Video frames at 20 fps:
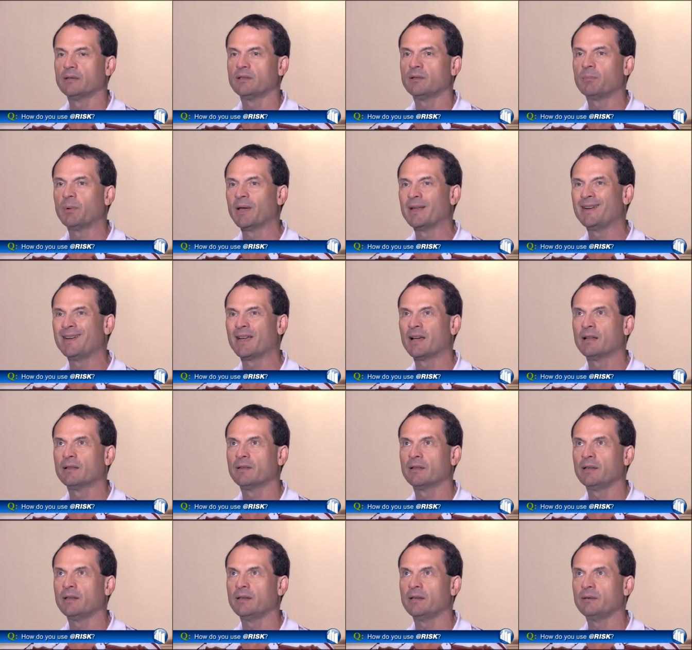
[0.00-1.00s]
depending
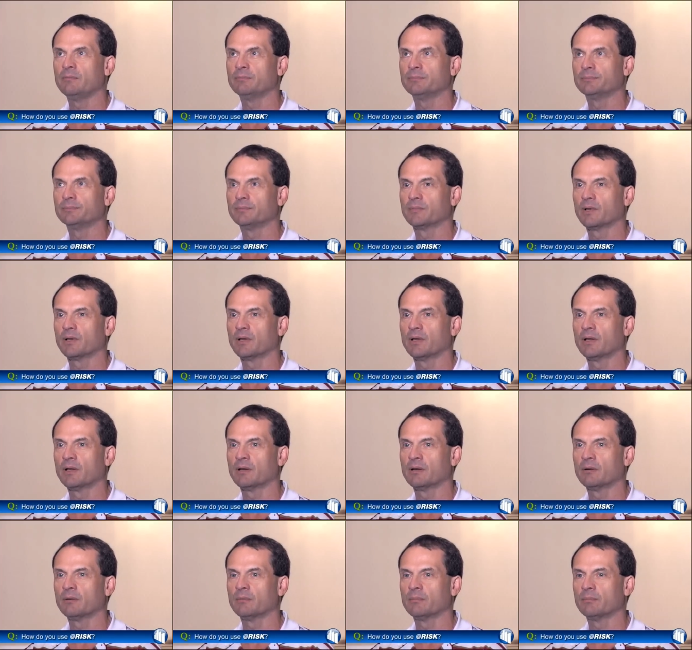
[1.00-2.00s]
on the,
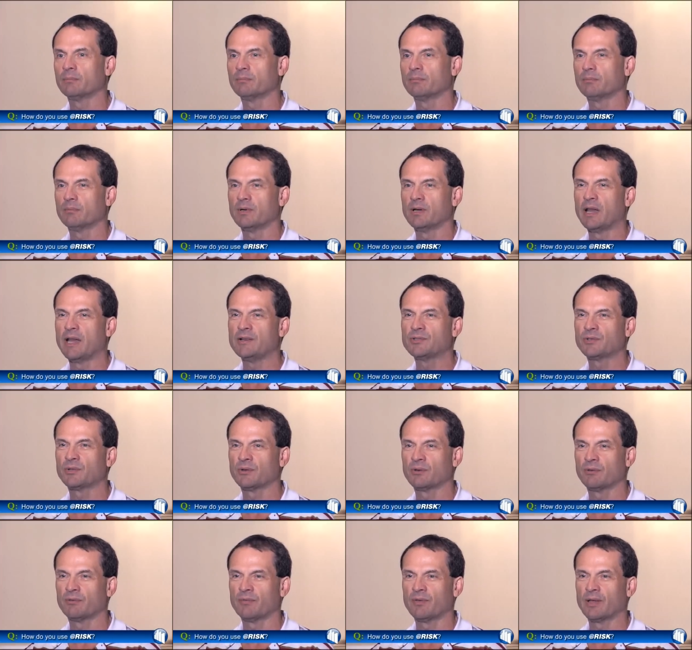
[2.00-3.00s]
the
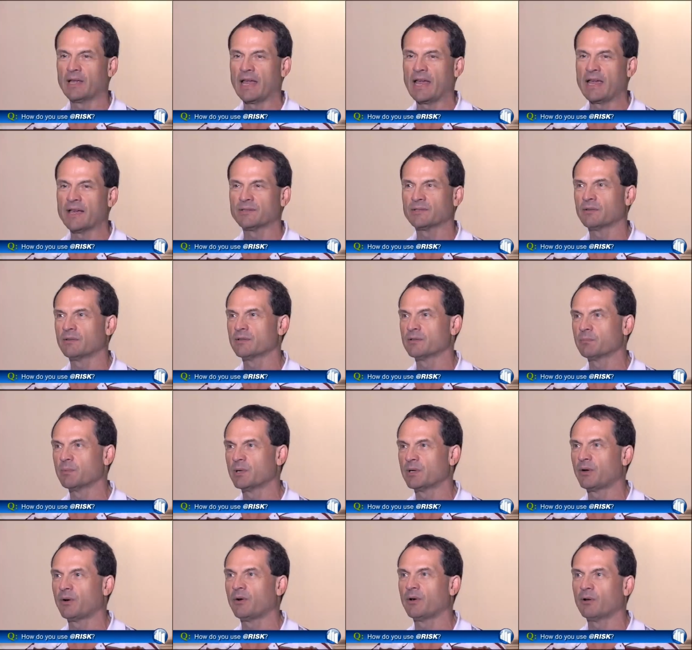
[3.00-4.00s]
nature of the hazardous
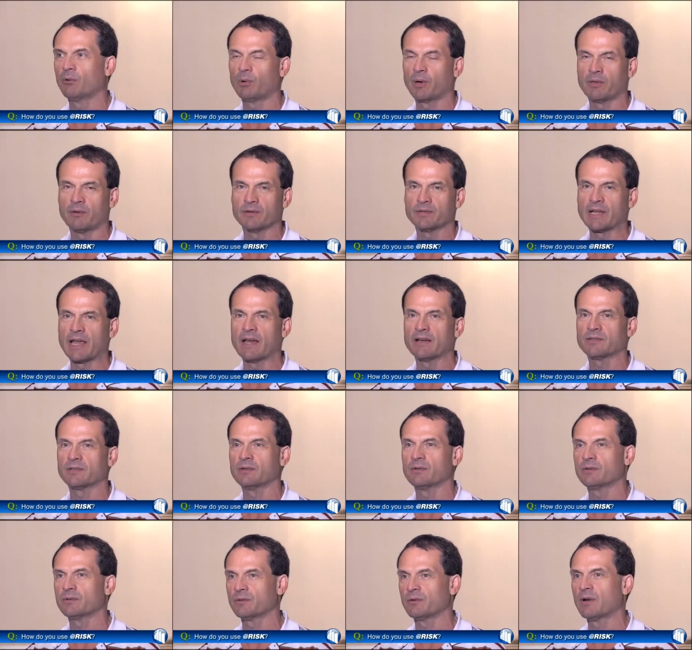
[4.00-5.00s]
material, whether it's
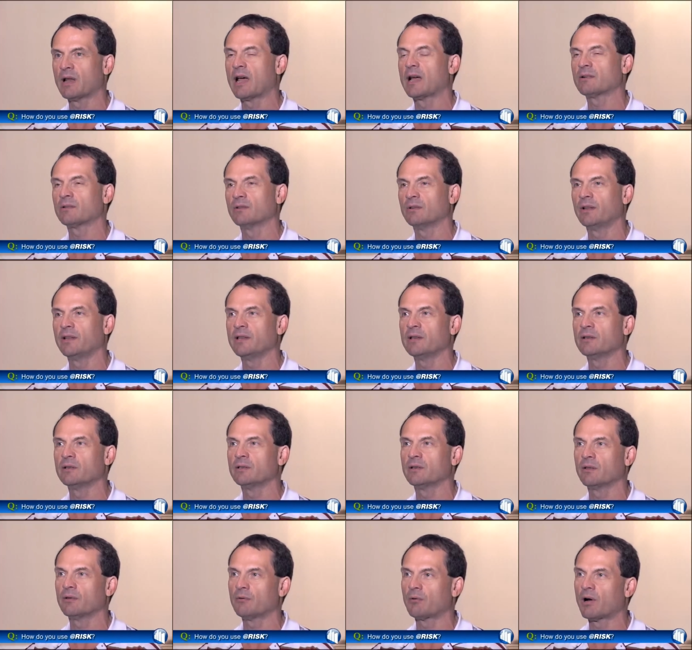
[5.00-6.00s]
hazardous or not, could leak
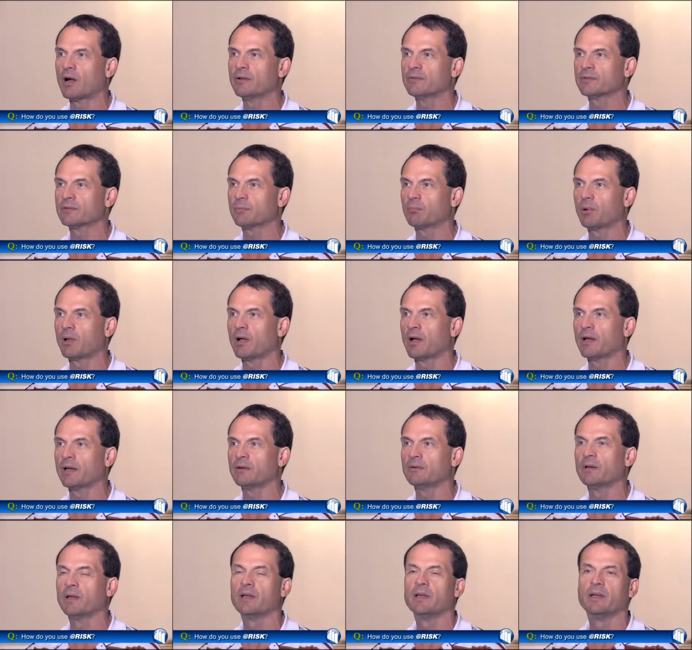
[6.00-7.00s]
into the ground
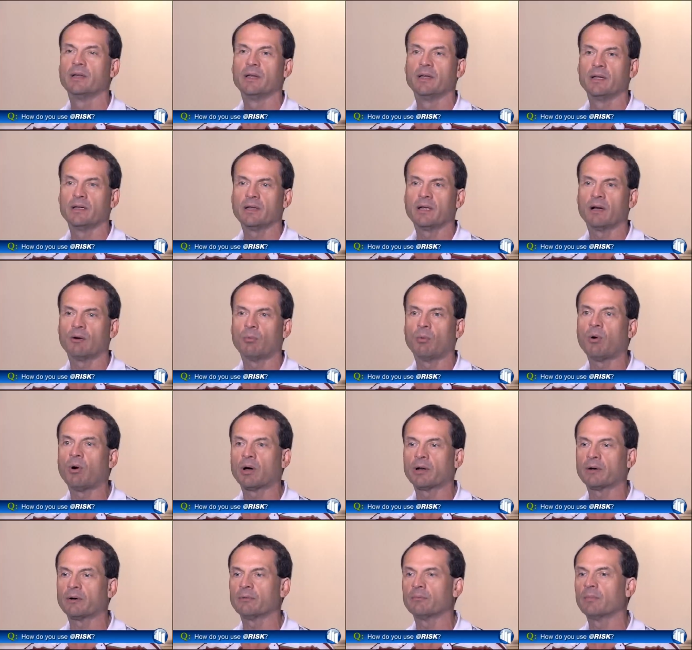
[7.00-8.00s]
supply, you know,
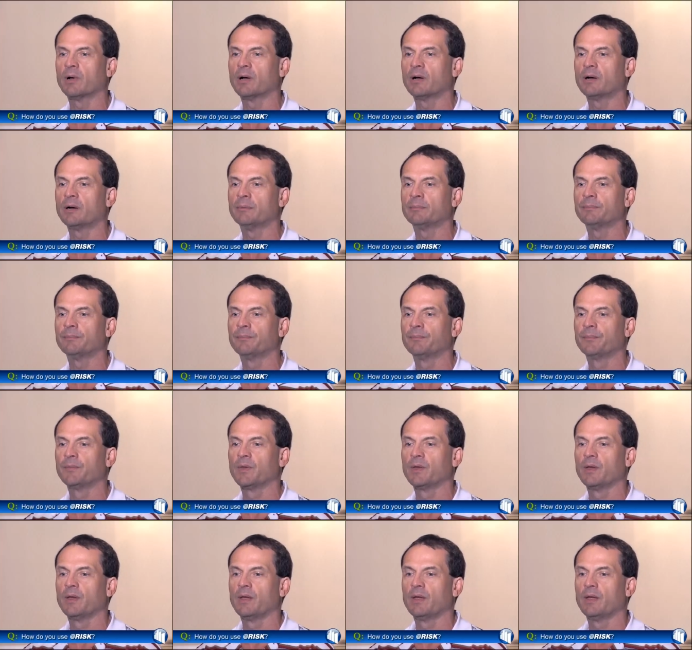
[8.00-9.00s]
water. Um,
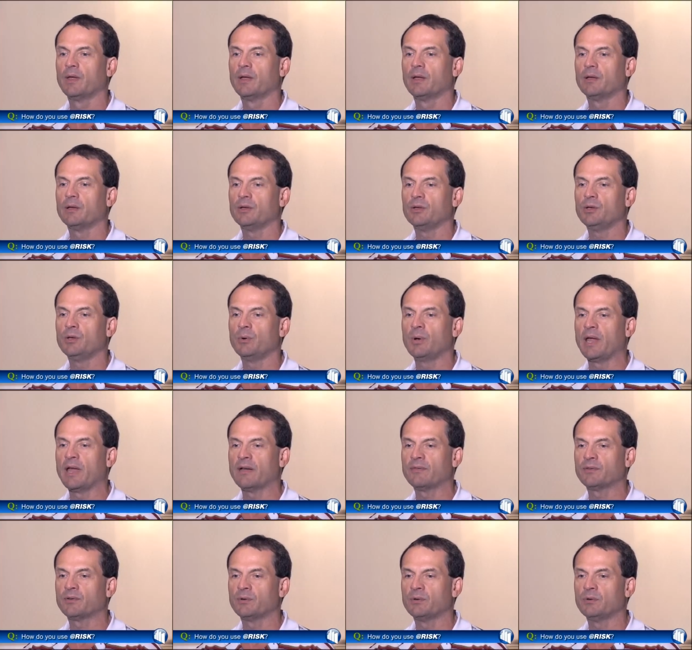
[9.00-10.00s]
you
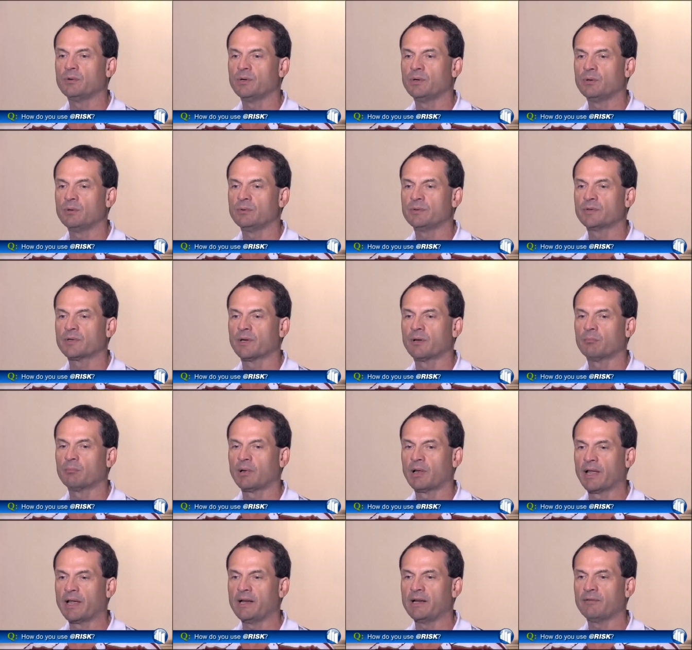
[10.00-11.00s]
have to do some
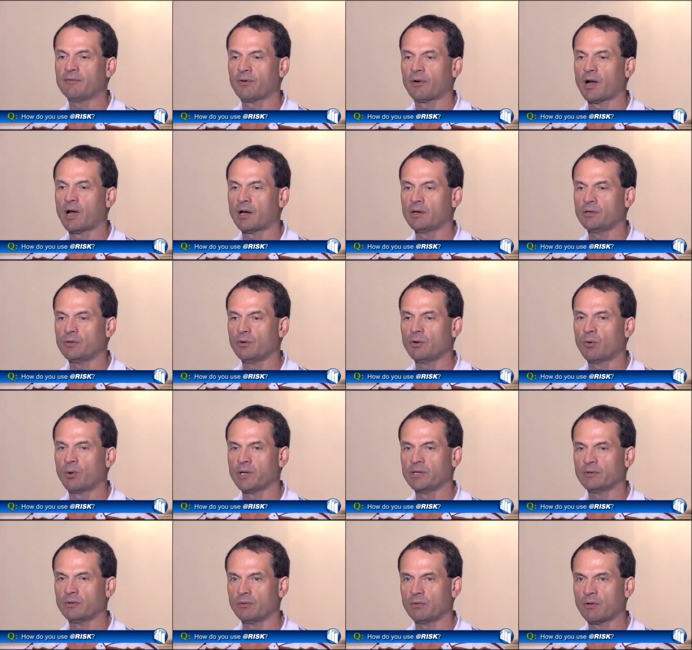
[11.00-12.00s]
planning for how you're
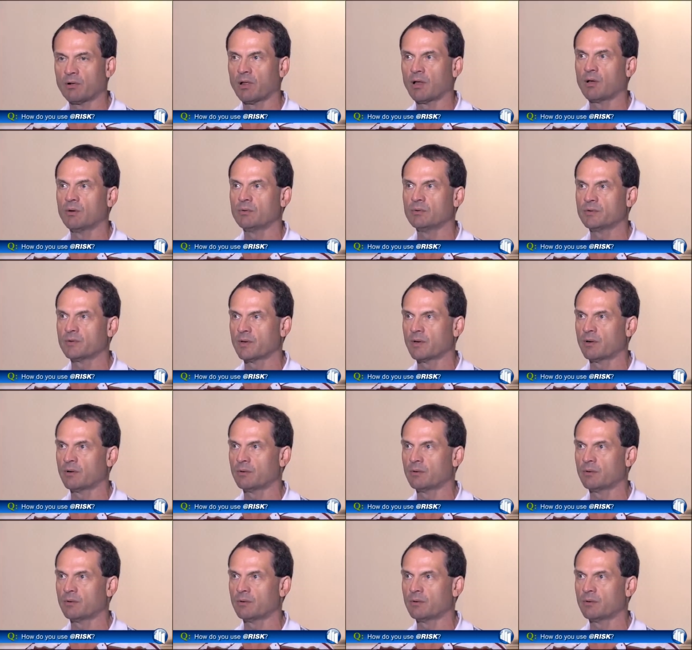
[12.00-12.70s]
going to close